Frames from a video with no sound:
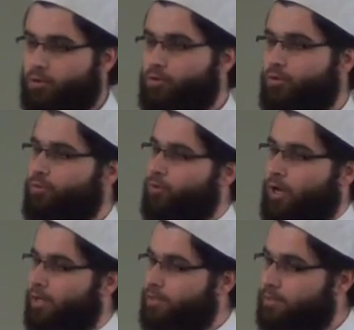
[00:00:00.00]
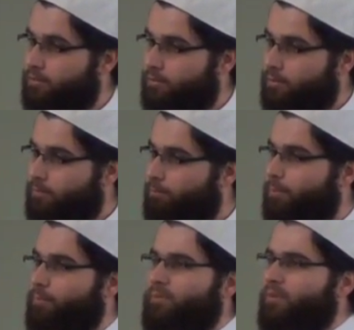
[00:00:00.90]
those who do not
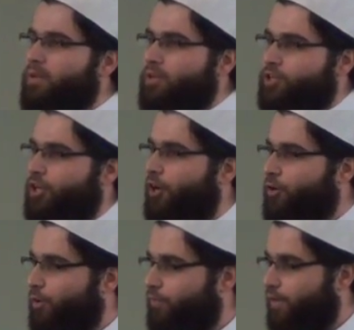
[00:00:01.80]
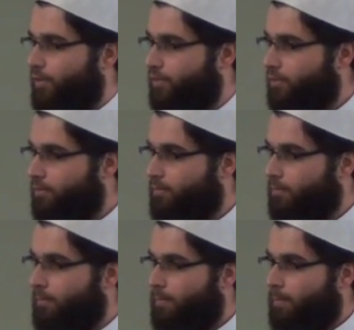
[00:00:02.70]
share your faith.
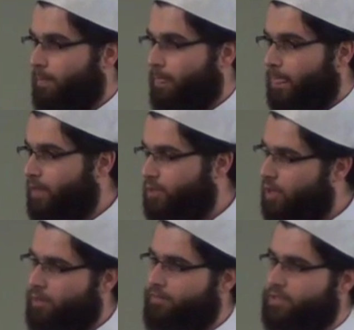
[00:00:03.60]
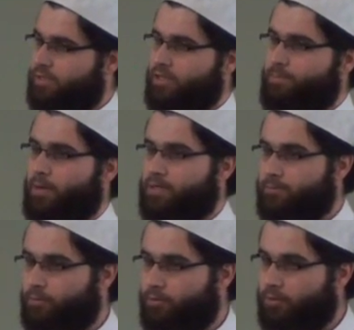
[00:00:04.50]
As obviously as
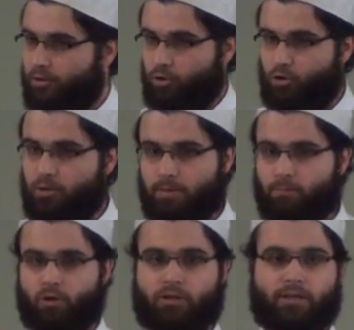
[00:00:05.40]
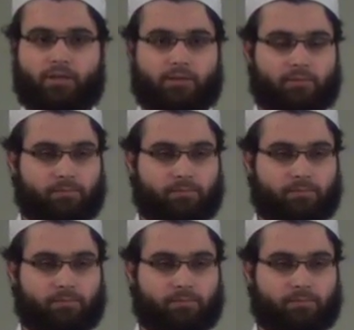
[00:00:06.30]
possible. Couldn't be more clear.